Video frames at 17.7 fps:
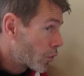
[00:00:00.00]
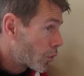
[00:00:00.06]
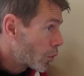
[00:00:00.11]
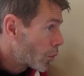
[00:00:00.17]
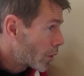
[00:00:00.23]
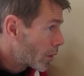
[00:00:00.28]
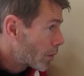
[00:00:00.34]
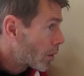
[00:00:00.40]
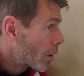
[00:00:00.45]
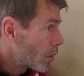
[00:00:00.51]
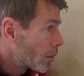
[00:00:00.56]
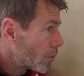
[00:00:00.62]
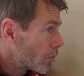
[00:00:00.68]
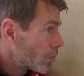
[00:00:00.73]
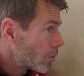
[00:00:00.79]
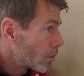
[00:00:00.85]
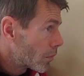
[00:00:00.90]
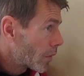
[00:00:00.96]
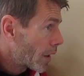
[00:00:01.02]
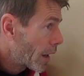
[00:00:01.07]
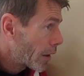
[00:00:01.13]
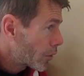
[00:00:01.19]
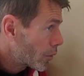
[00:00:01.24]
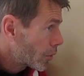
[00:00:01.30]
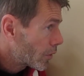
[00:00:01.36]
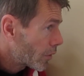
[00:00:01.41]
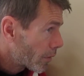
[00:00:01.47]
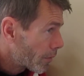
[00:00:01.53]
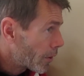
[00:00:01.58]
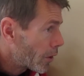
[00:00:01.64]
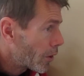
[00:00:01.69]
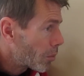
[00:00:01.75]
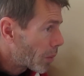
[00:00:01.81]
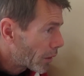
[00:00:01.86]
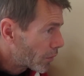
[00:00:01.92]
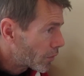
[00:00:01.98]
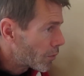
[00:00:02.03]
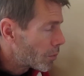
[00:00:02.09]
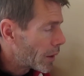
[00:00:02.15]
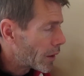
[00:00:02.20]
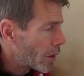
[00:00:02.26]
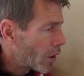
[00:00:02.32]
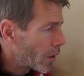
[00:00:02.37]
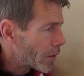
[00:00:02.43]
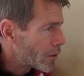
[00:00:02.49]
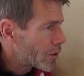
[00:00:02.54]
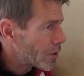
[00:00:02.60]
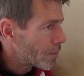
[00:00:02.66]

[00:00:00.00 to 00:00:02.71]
true and accurate to the very best of my knowledge.